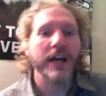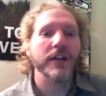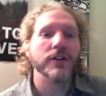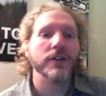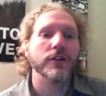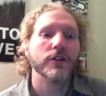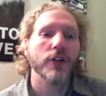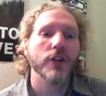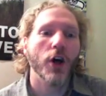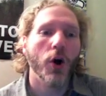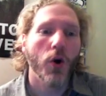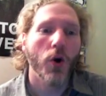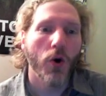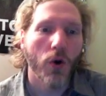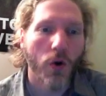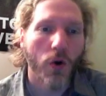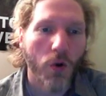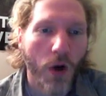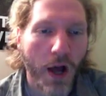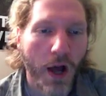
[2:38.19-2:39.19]
And
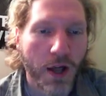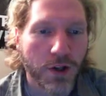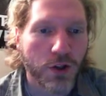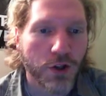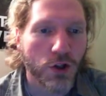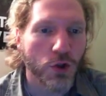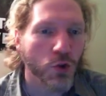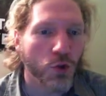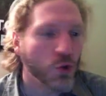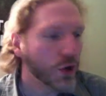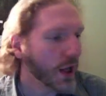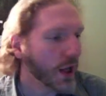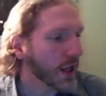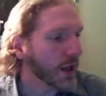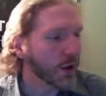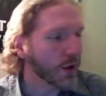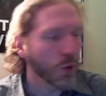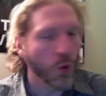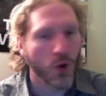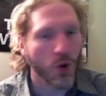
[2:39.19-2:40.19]
so as you
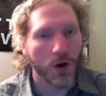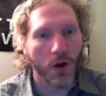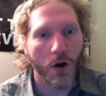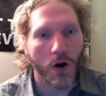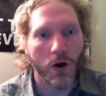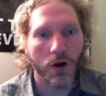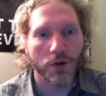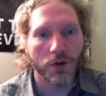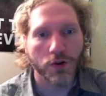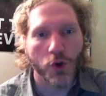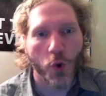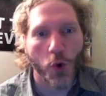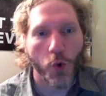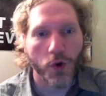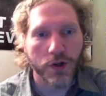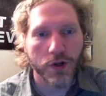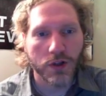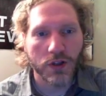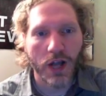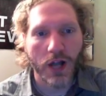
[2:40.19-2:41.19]
take a look on
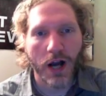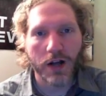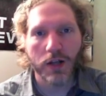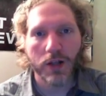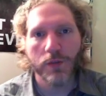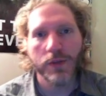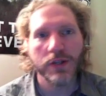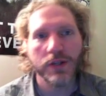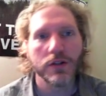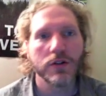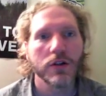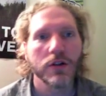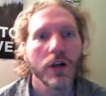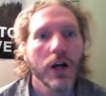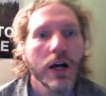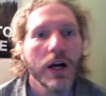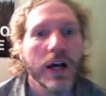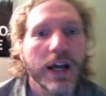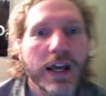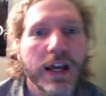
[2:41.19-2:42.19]
course documents
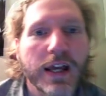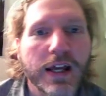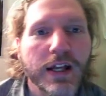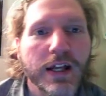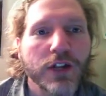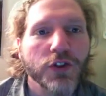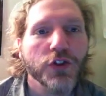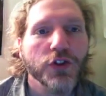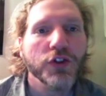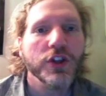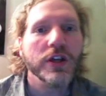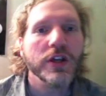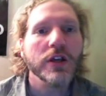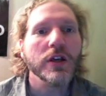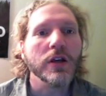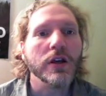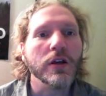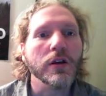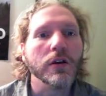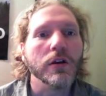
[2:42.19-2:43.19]
in
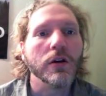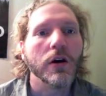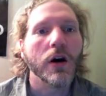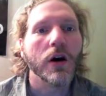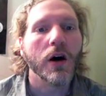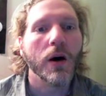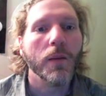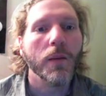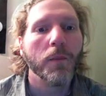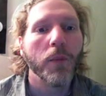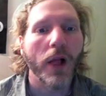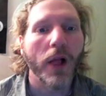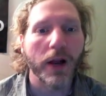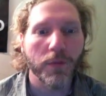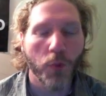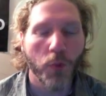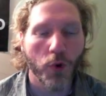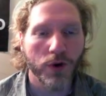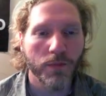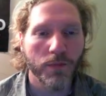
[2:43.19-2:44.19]
the
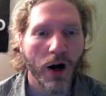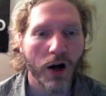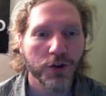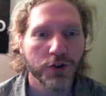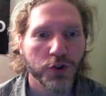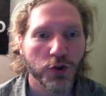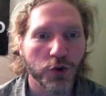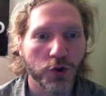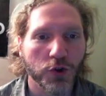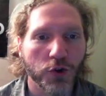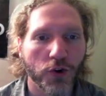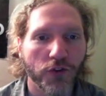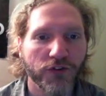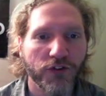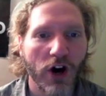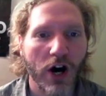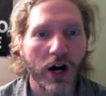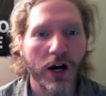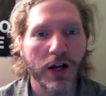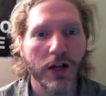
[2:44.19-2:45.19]
Blackboard module, you'll
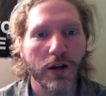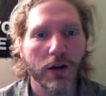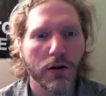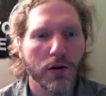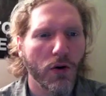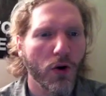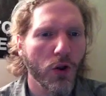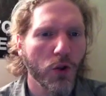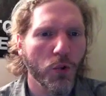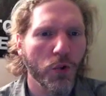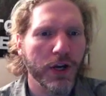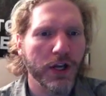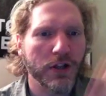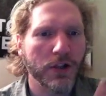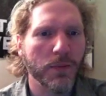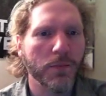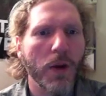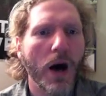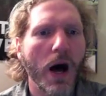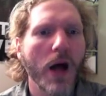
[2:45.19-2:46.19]
find all the way
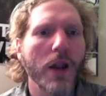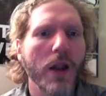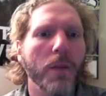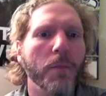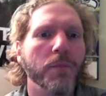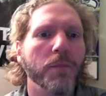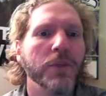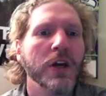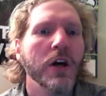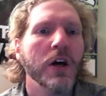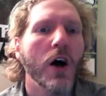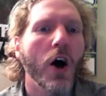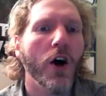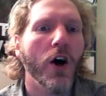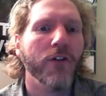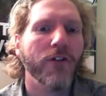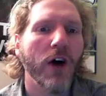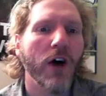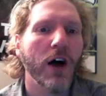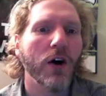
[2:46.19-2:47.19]
at the bottom
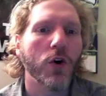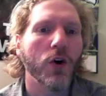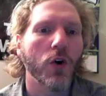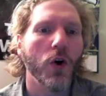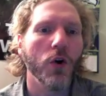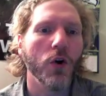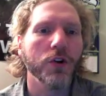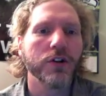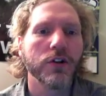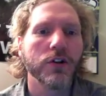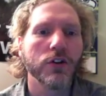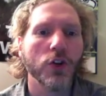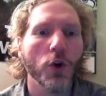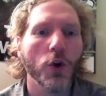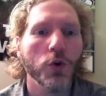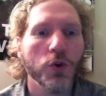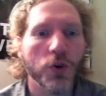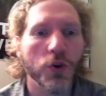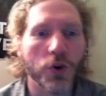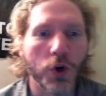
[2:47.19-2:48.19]
a file called
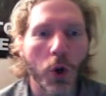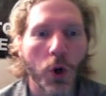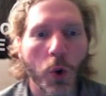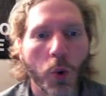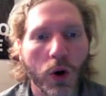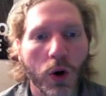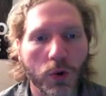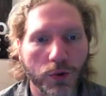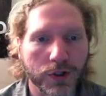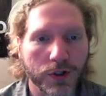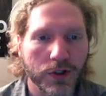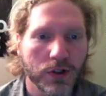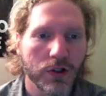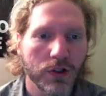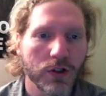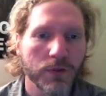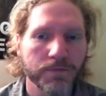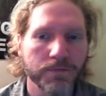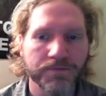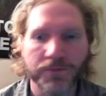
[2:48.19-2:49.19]
Stoner
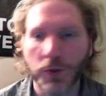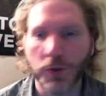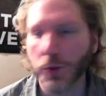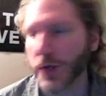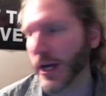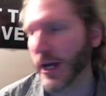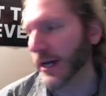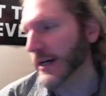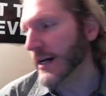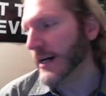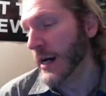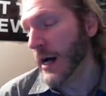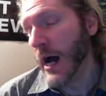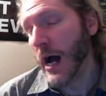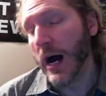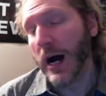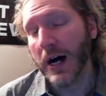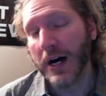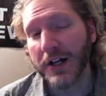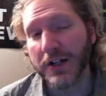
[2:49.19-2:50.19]
Quotes, okay?
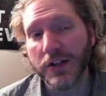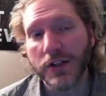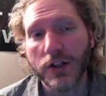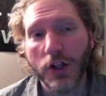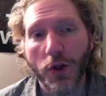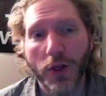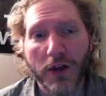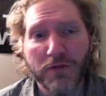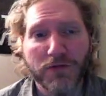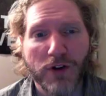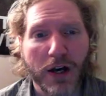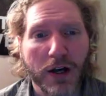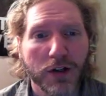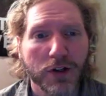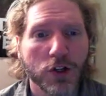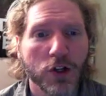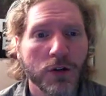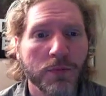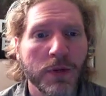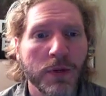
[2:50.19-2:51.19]
And so that
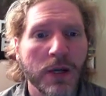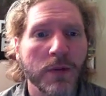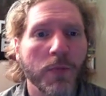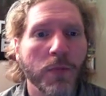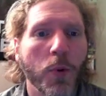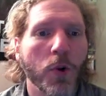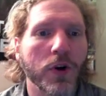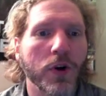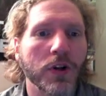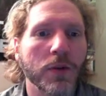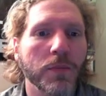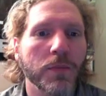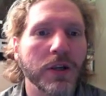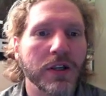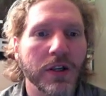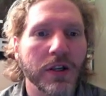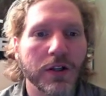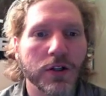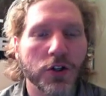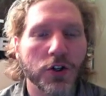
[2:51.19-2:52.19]
file is going to be important
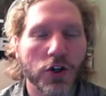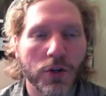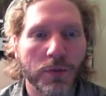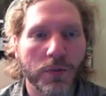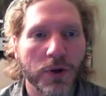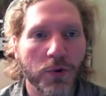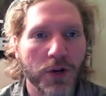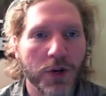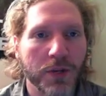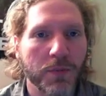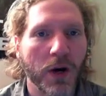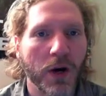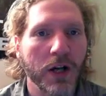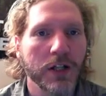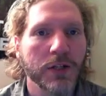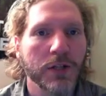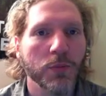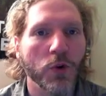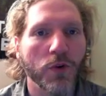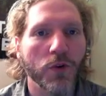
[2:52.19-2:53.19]
because you're going to be
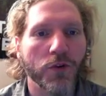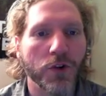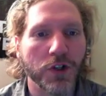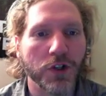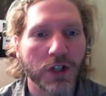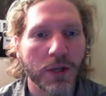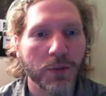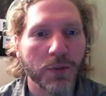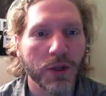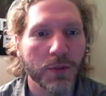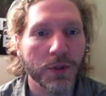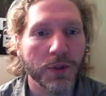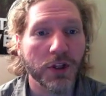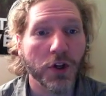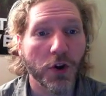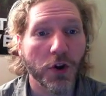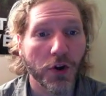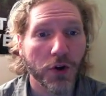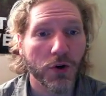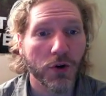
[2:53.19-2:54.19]
responsible for some of the
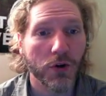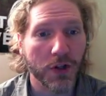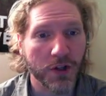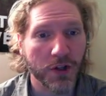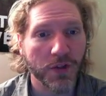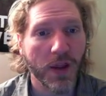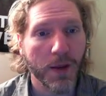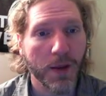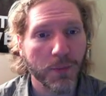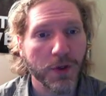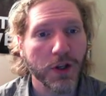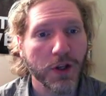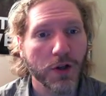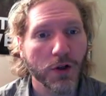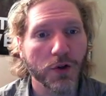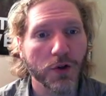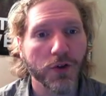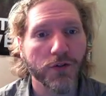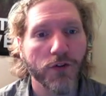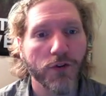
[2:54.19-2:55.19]
material in that
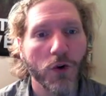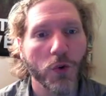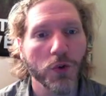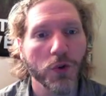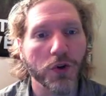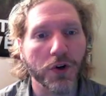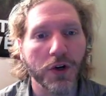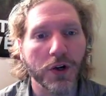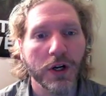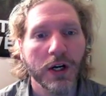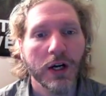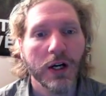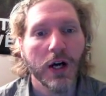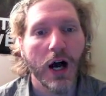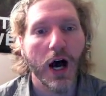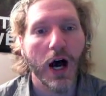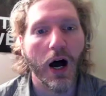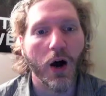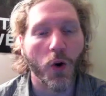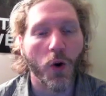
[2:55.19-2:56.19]
particular folder,
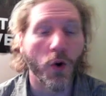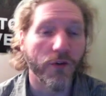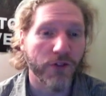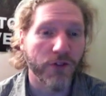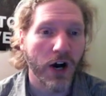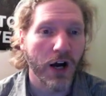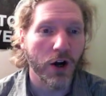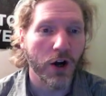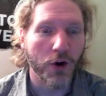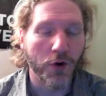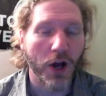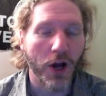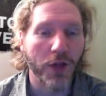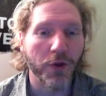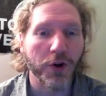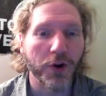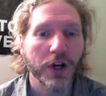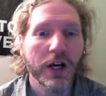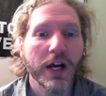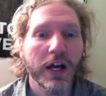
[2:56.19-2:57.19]
or file
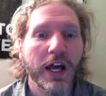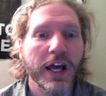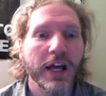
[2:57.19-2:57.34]
rather.